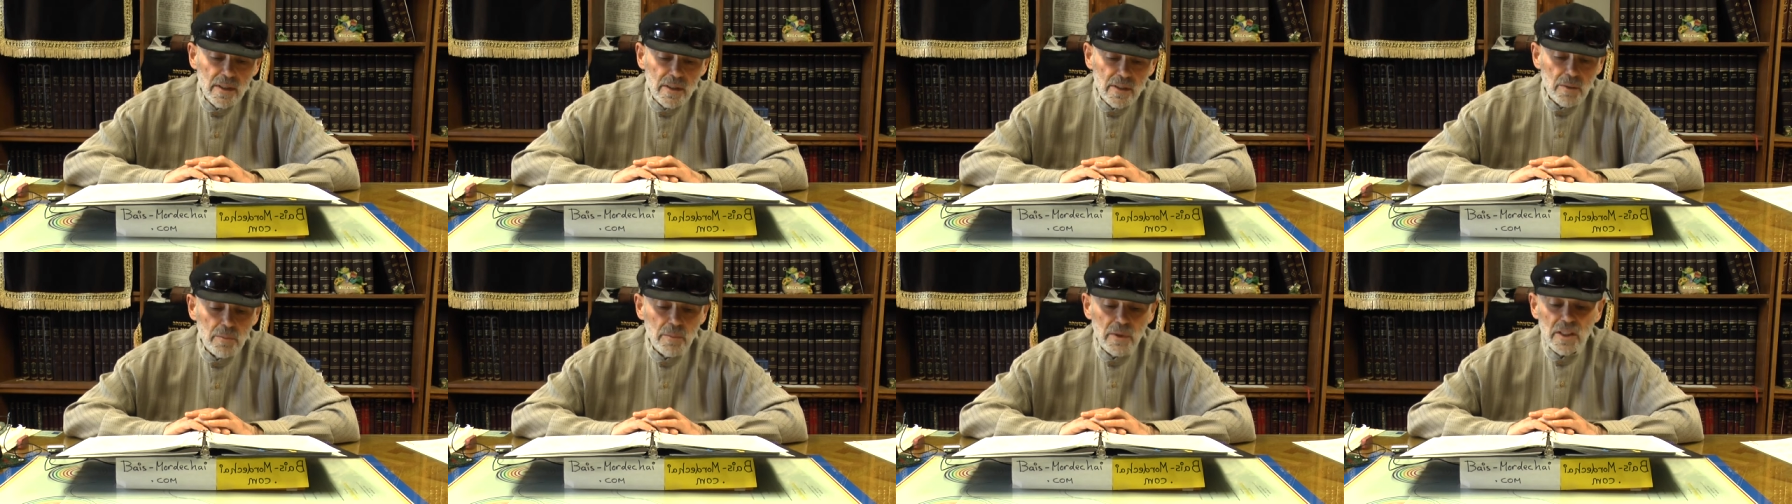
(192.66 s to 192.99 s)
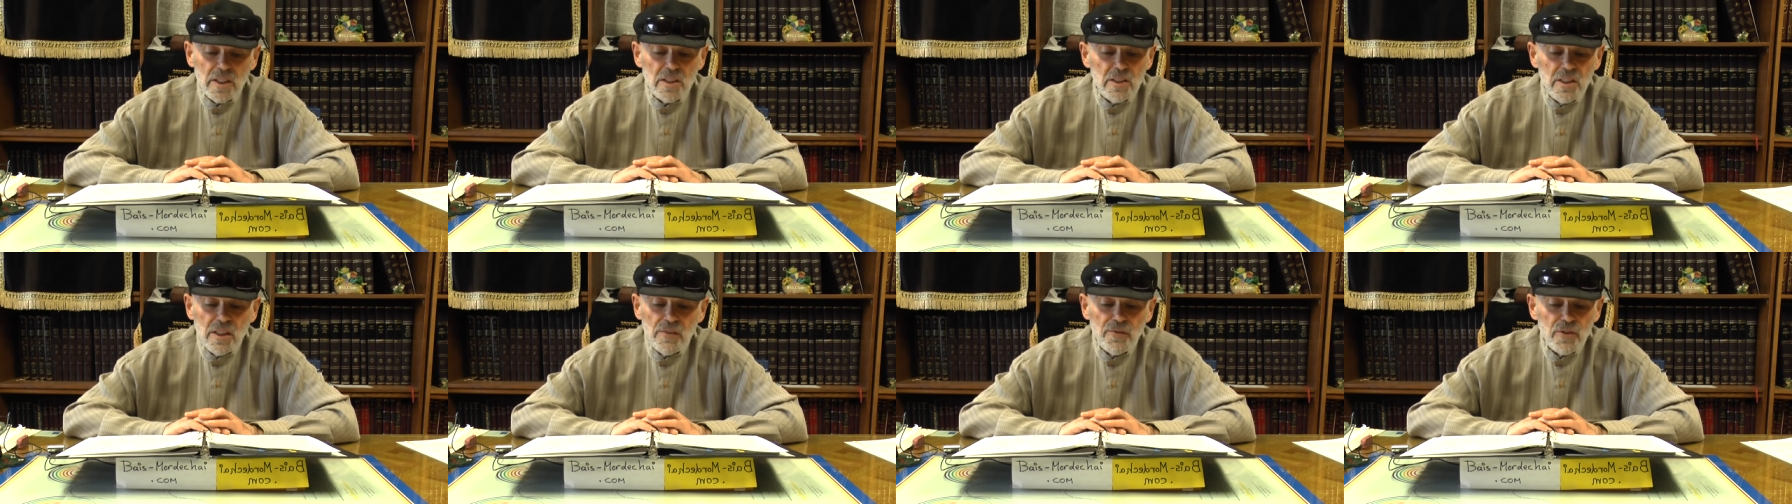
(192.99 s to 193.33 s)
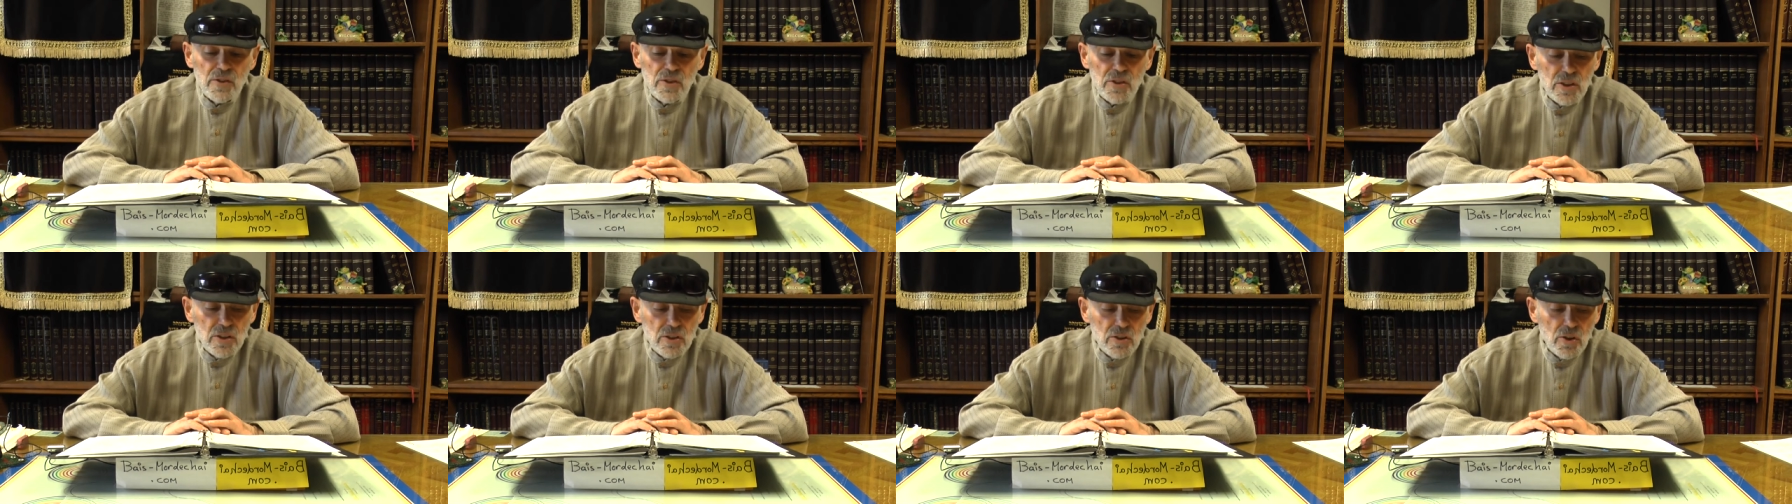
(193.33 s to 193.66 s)
the
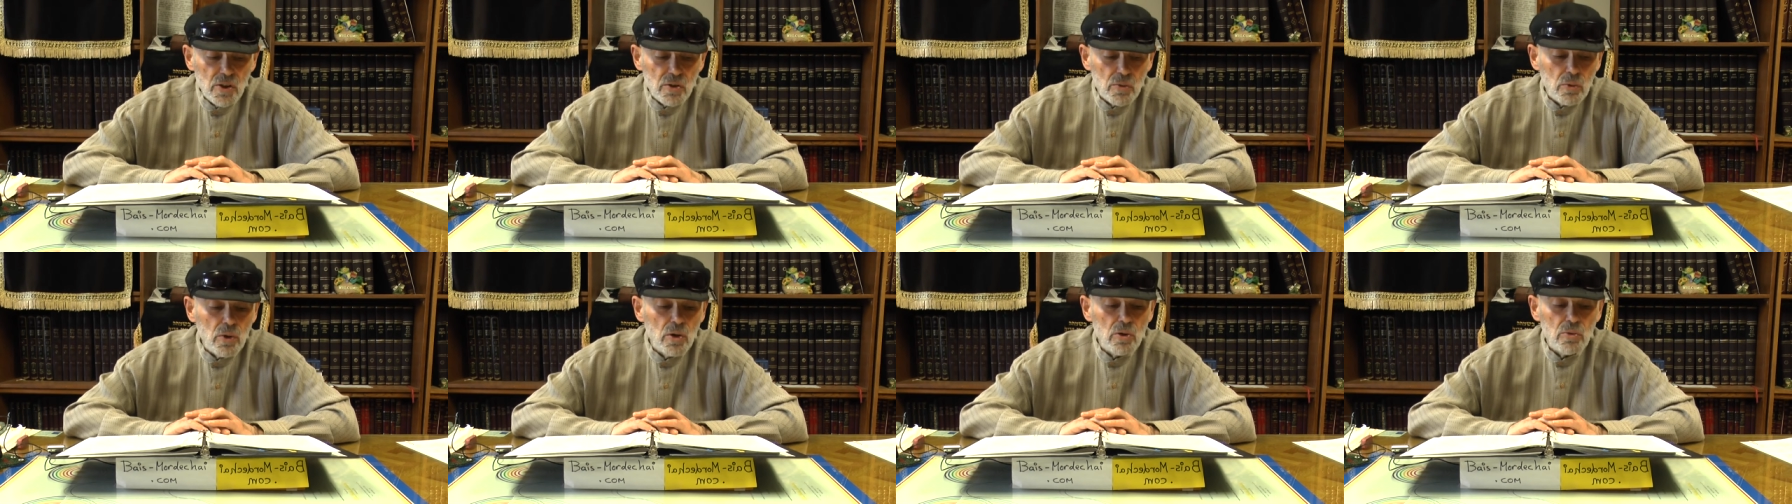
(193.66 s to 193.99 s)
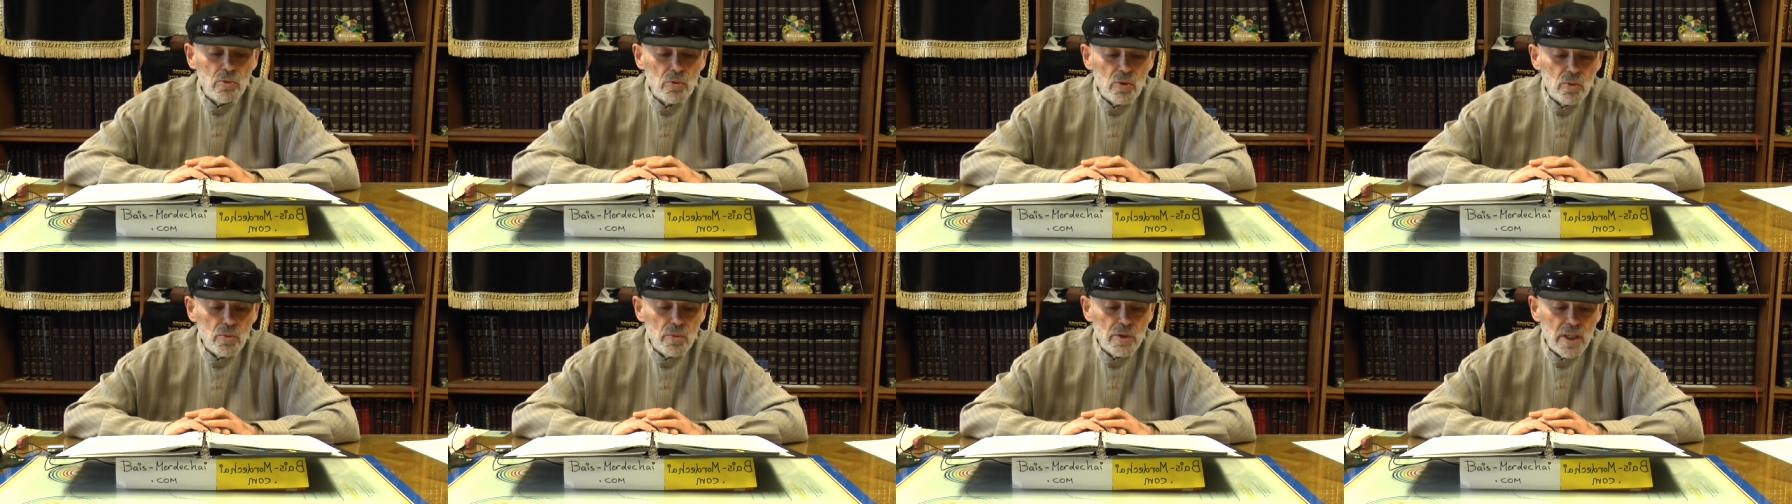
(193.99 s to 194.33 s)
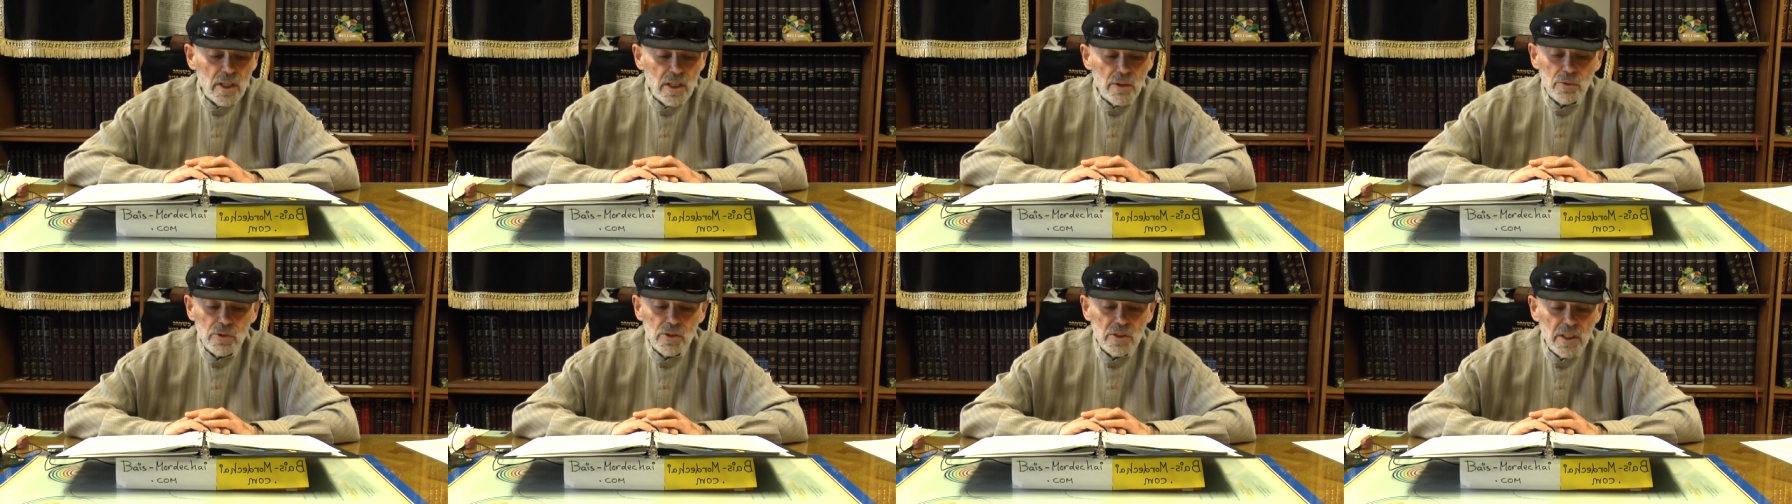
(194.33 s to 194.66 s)
magnificent throne room
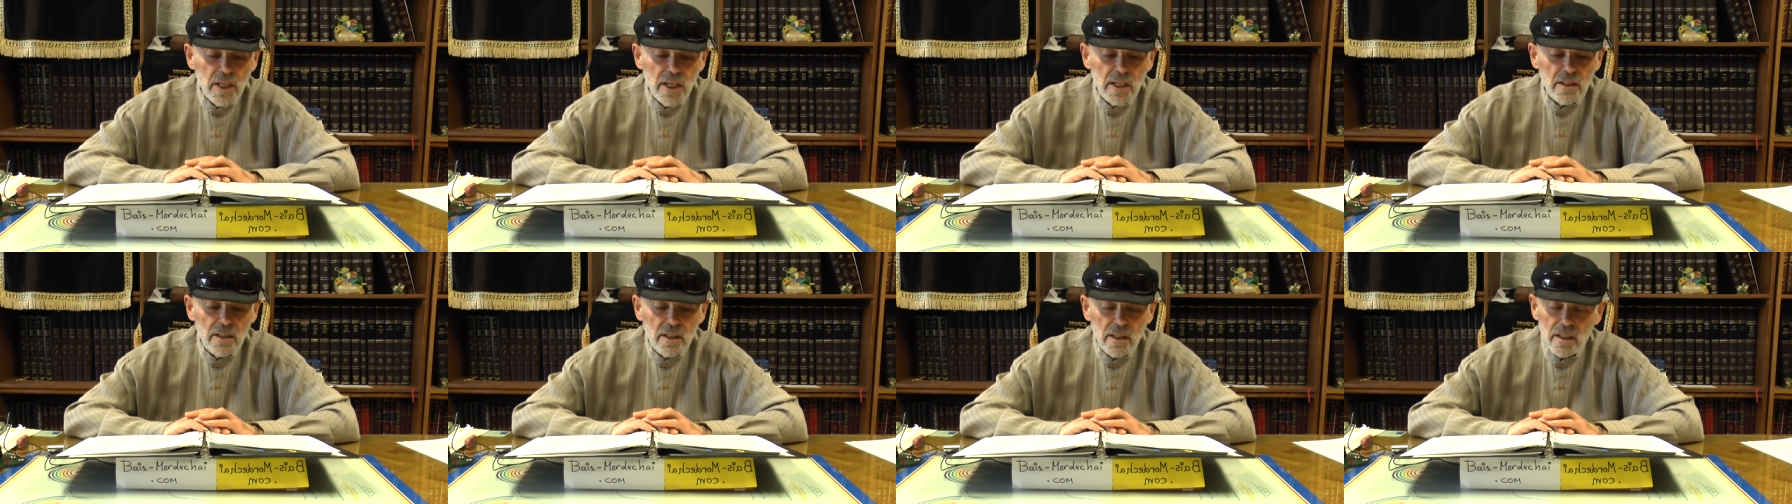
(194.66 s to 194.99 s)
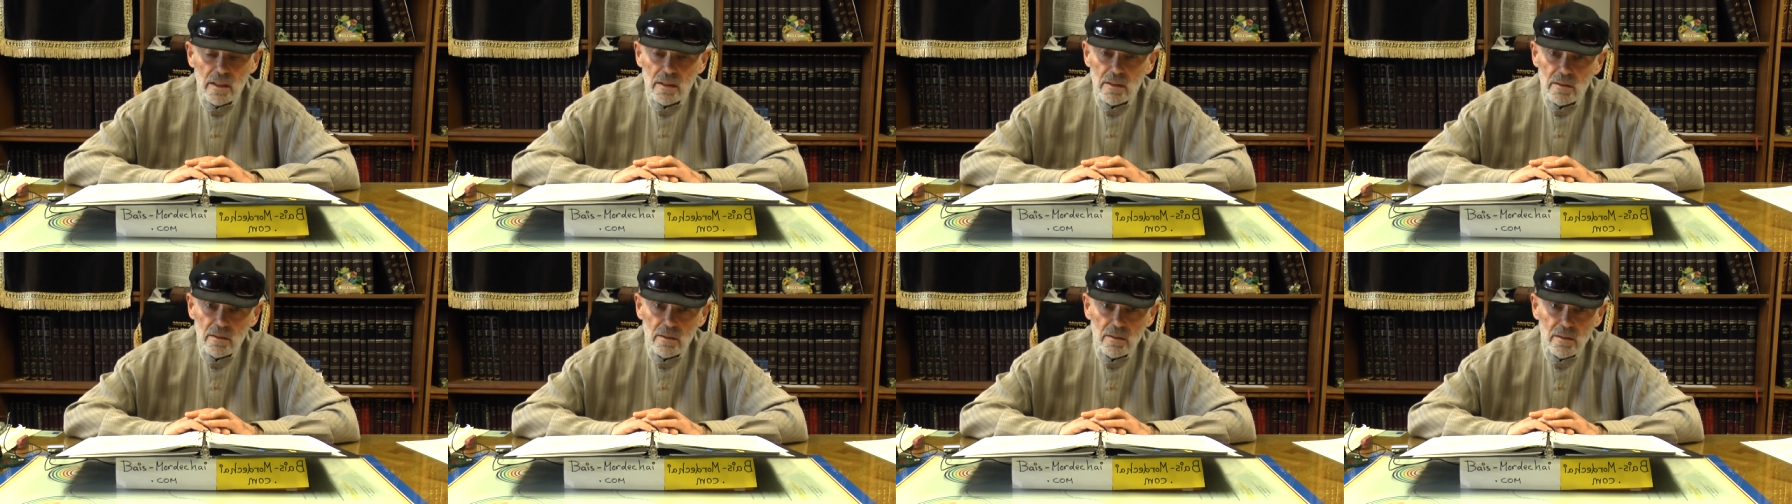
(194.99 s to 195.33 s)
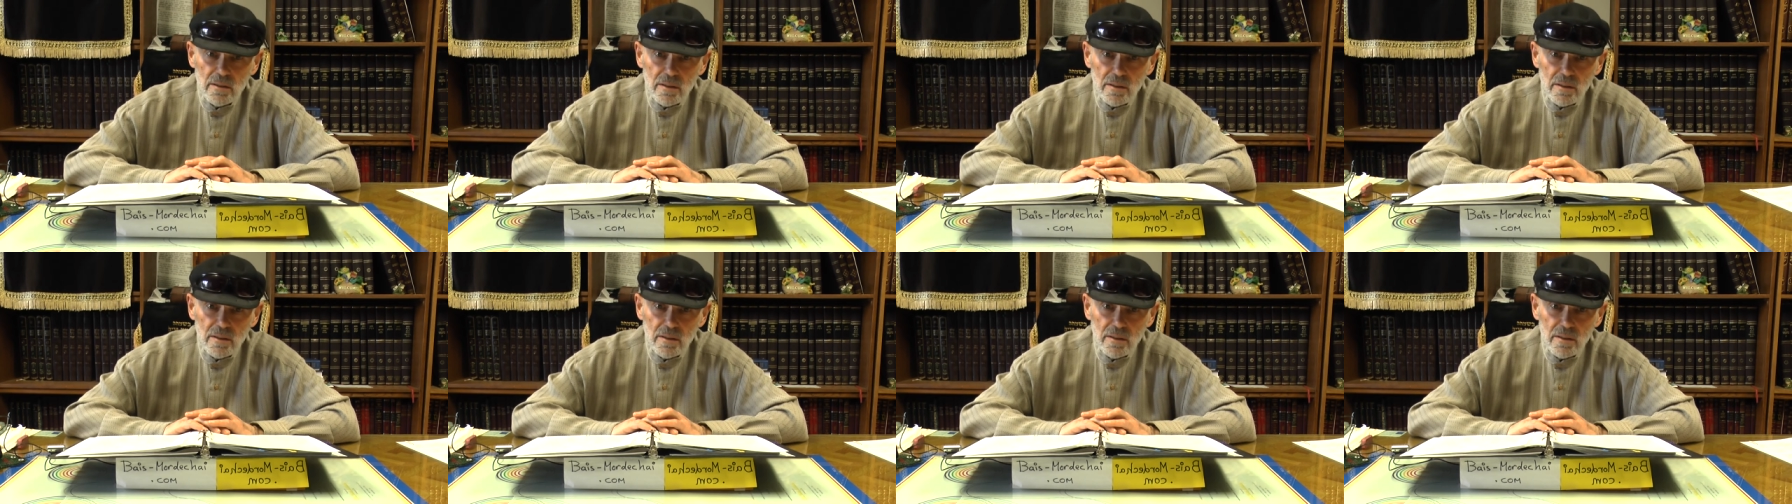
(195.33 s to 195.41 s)
that he was standing in